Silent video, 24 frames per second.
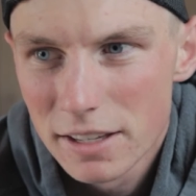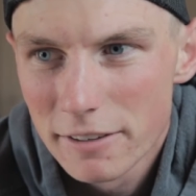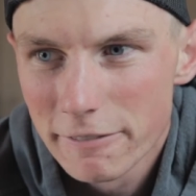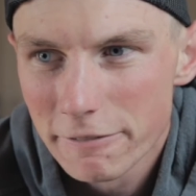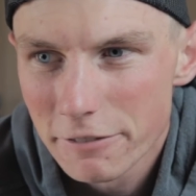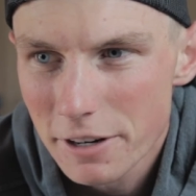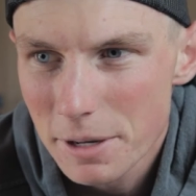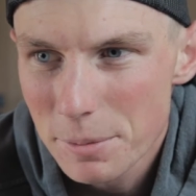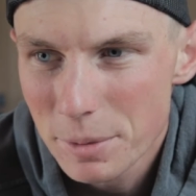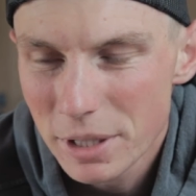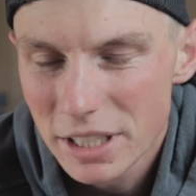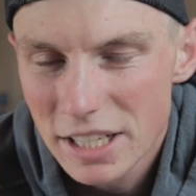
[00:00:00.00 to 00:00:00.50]

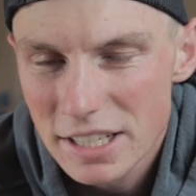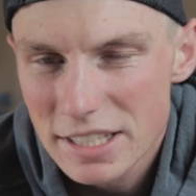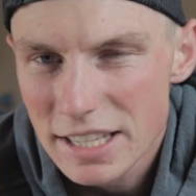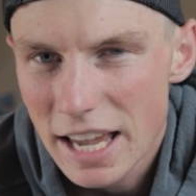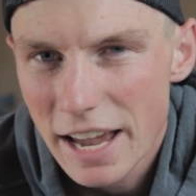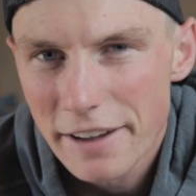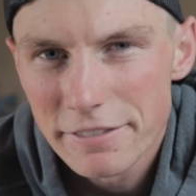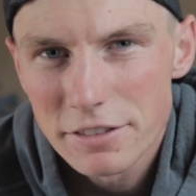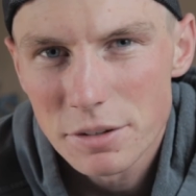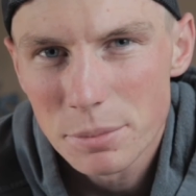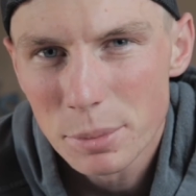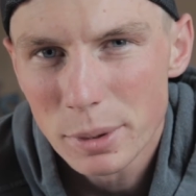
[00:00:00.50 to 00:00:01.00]
framing doesn't
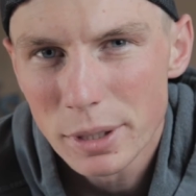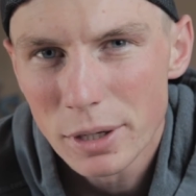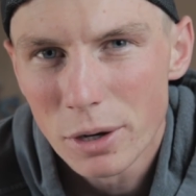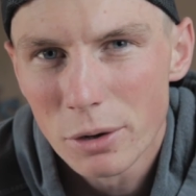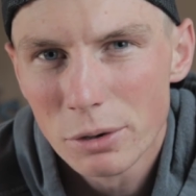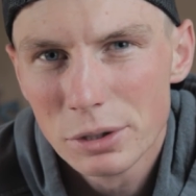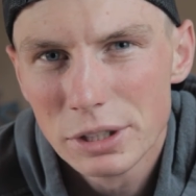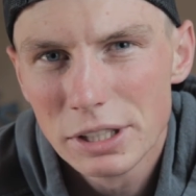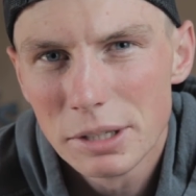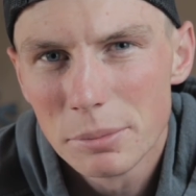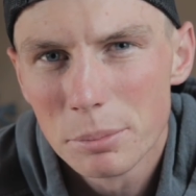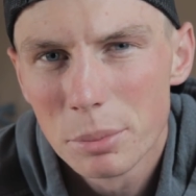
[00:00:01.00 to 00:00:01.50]
have to be
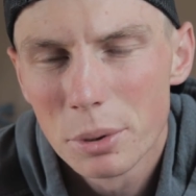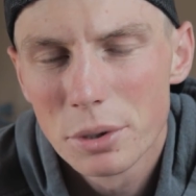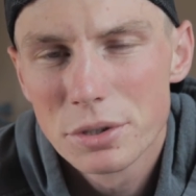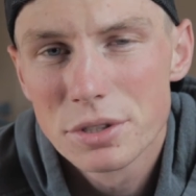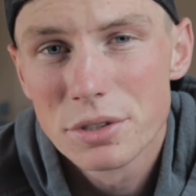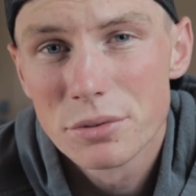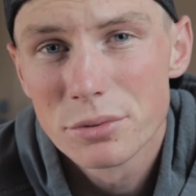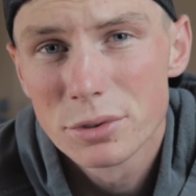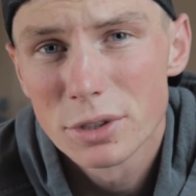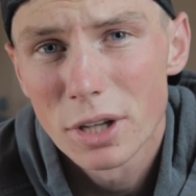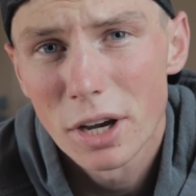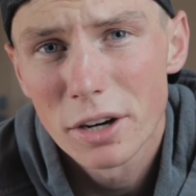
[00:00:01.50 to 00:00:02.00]
only in
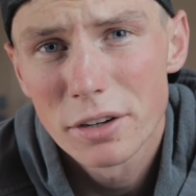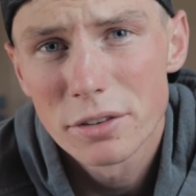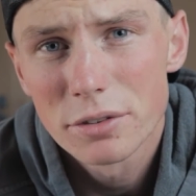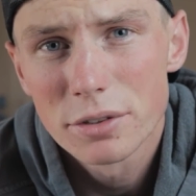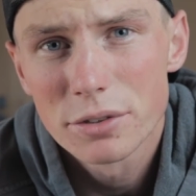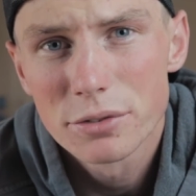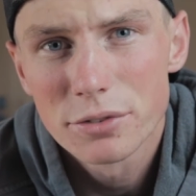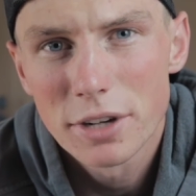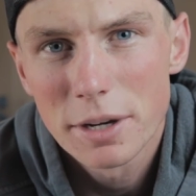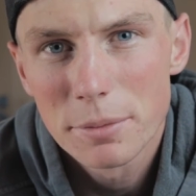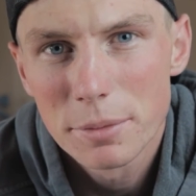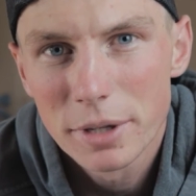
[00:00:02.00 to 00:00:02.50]
portrait photography.
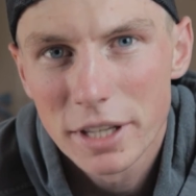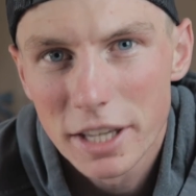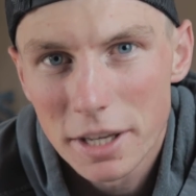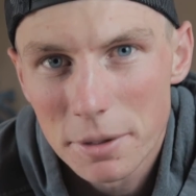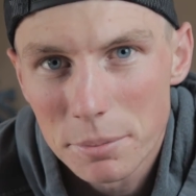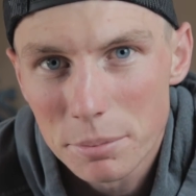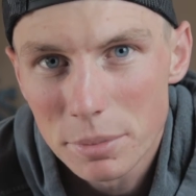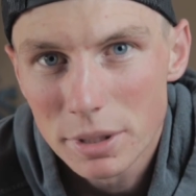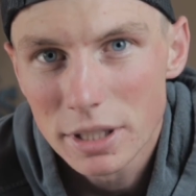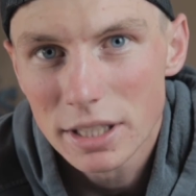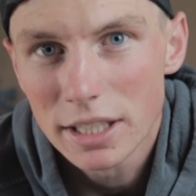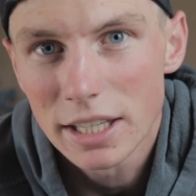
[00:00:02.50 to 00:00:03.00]
Framing
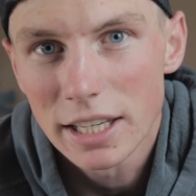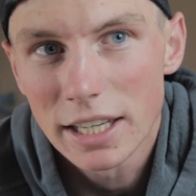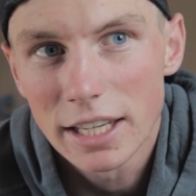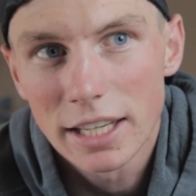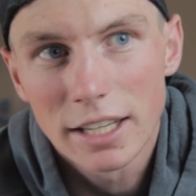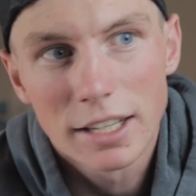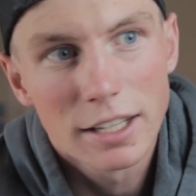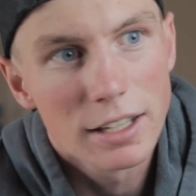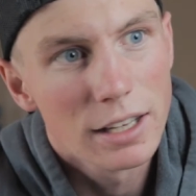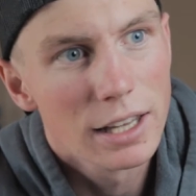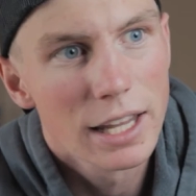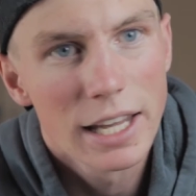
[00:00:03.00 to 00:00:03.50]
can be
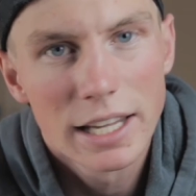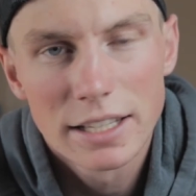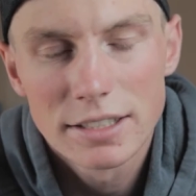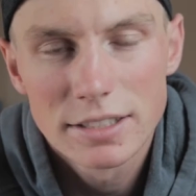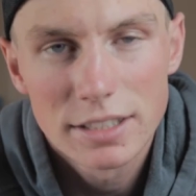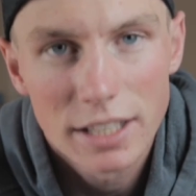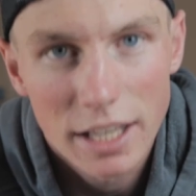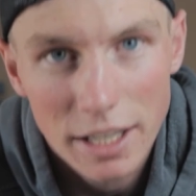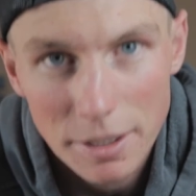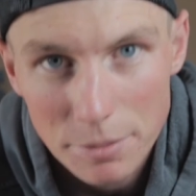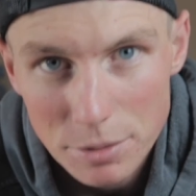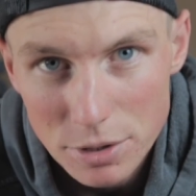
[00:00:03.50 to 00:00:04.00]
in
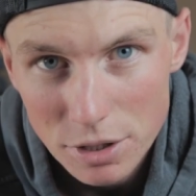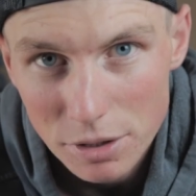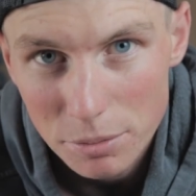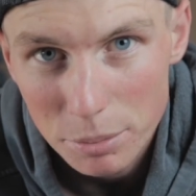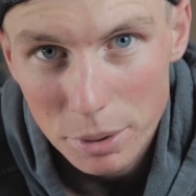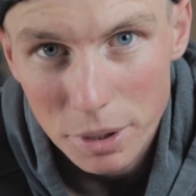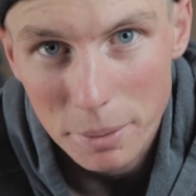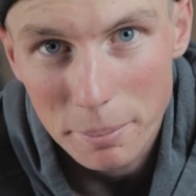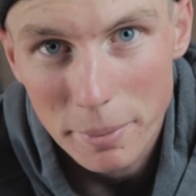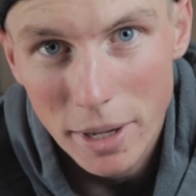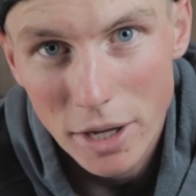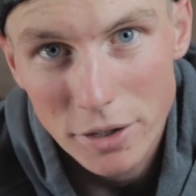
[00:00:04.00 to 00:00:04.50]
landscapes. You can
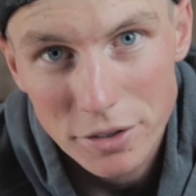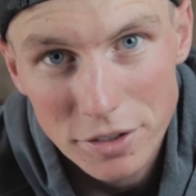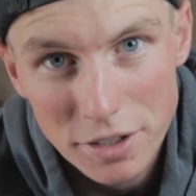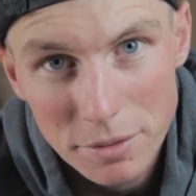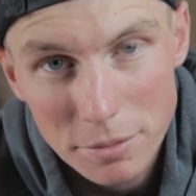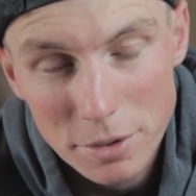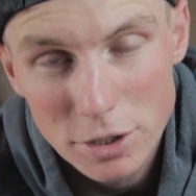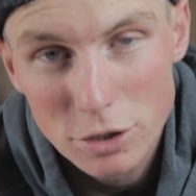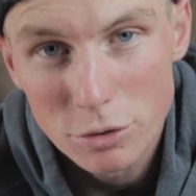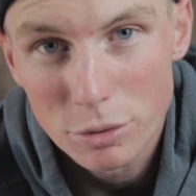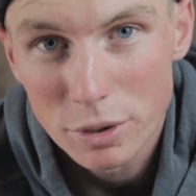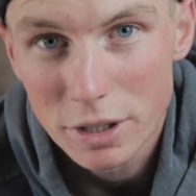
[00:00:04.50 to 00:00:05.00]
put a mountain in
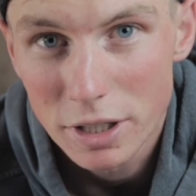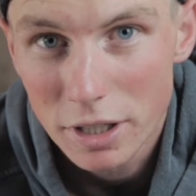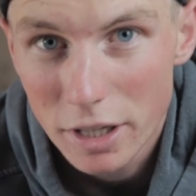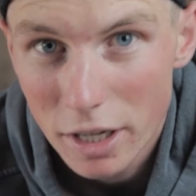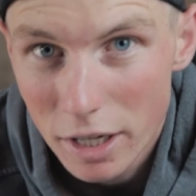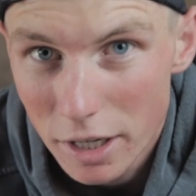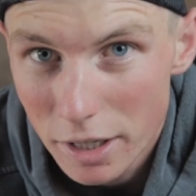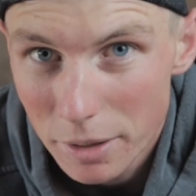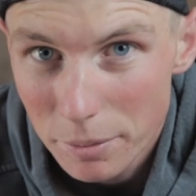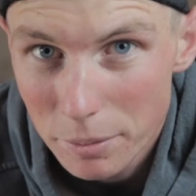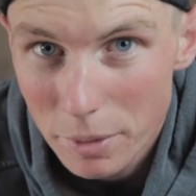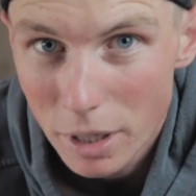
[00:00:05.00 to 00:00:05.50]
between
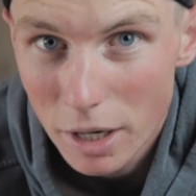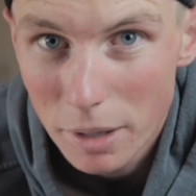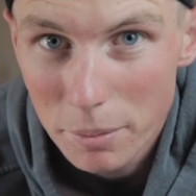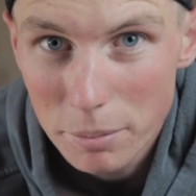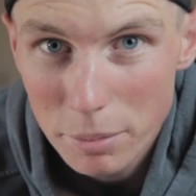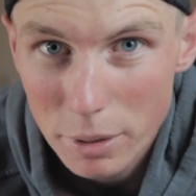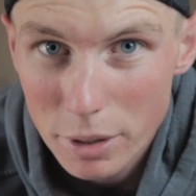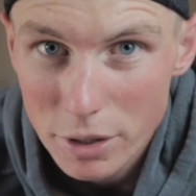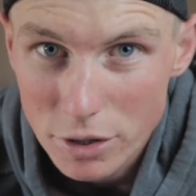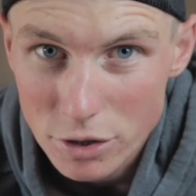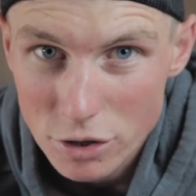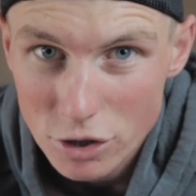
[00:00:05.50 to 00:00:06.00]
a
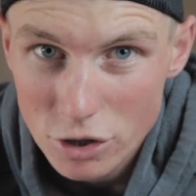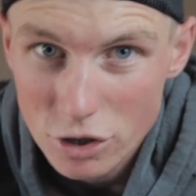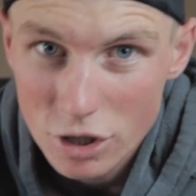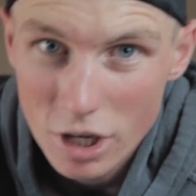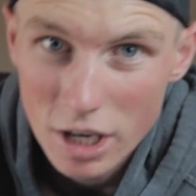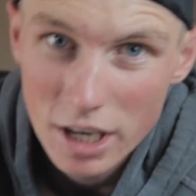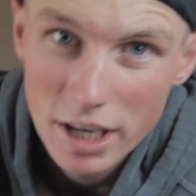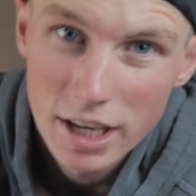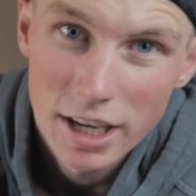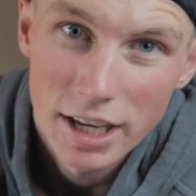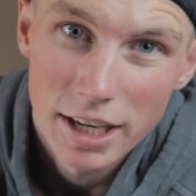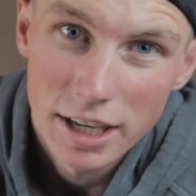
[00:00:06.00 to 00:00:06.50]
bush,
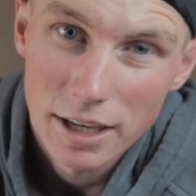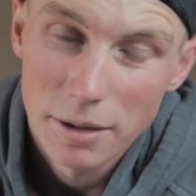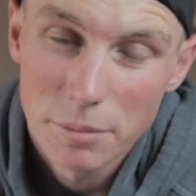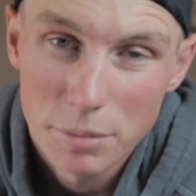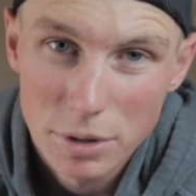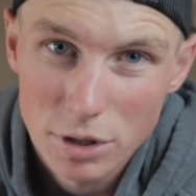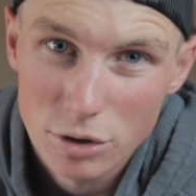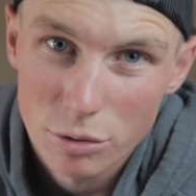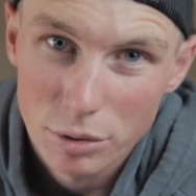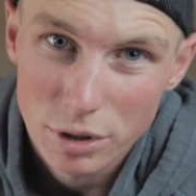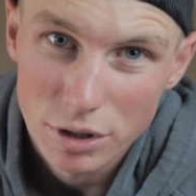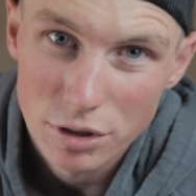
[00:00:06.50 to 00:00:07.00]
in
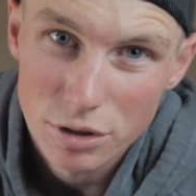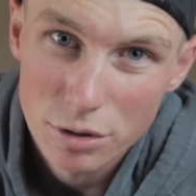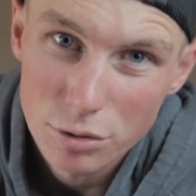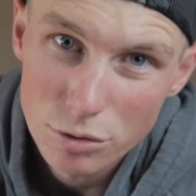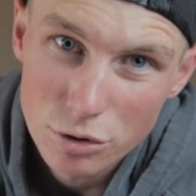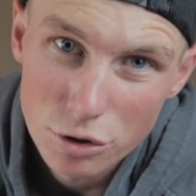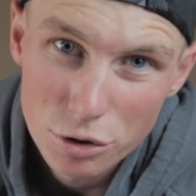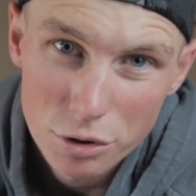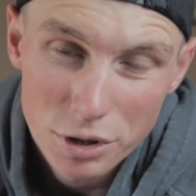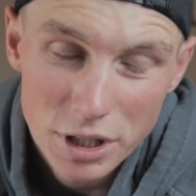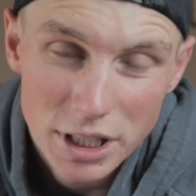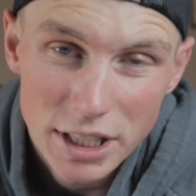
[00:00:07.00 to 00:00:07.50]
between 2
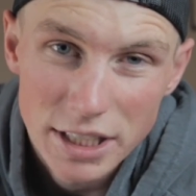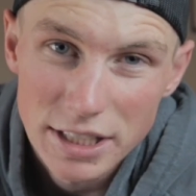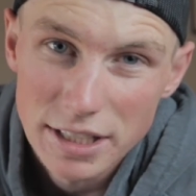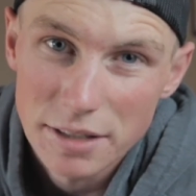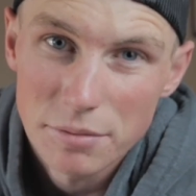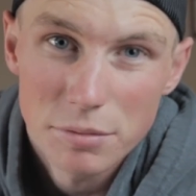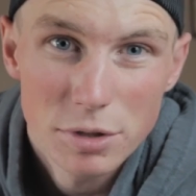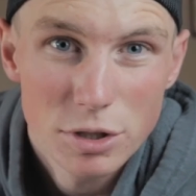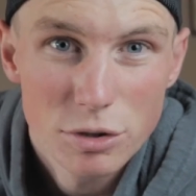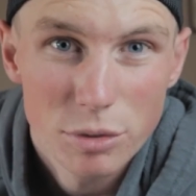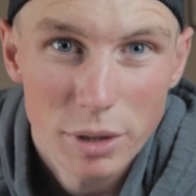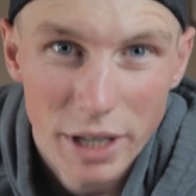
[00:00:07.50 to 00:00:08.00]
trees,
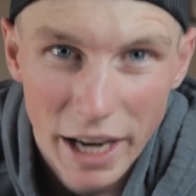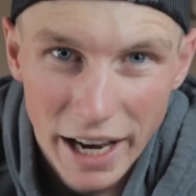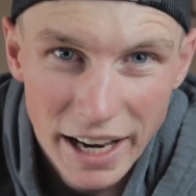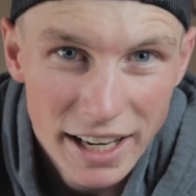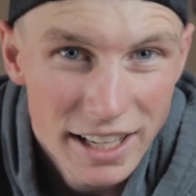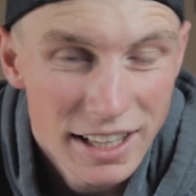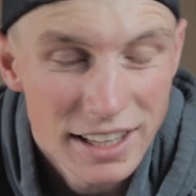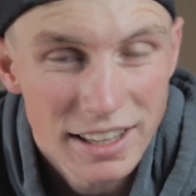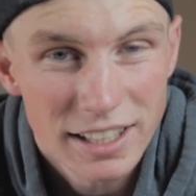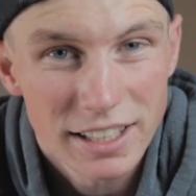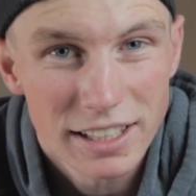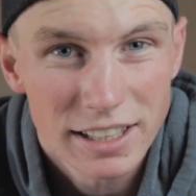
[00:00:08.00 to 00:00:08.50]
in between
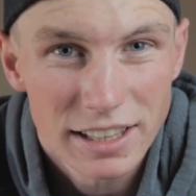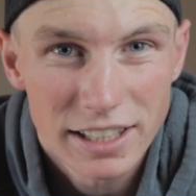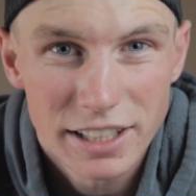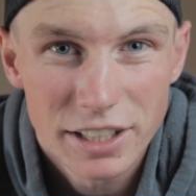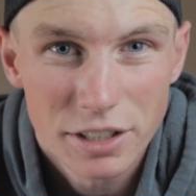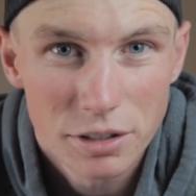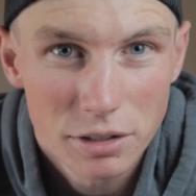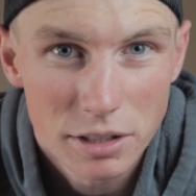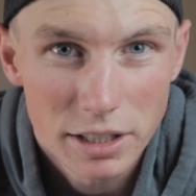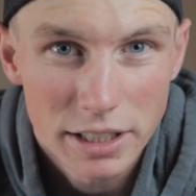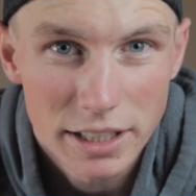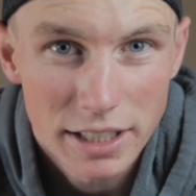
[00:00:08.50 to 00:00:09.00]
anything,
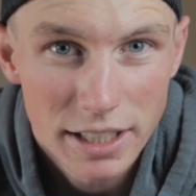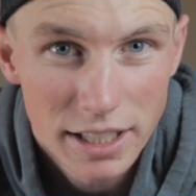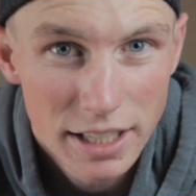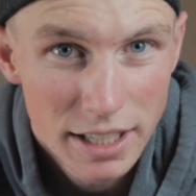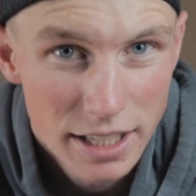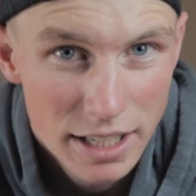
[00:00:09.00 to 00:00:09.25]
literally.